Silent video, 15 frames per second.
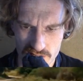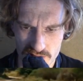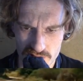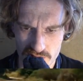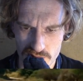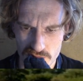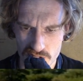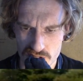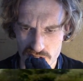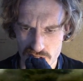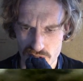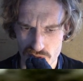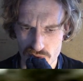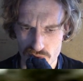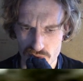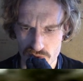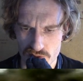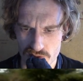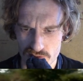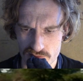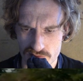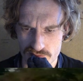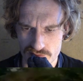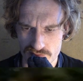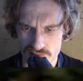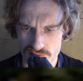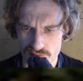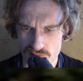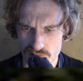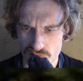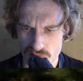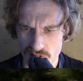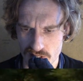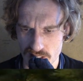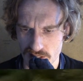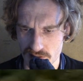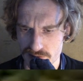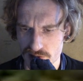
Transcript: extremely slow getting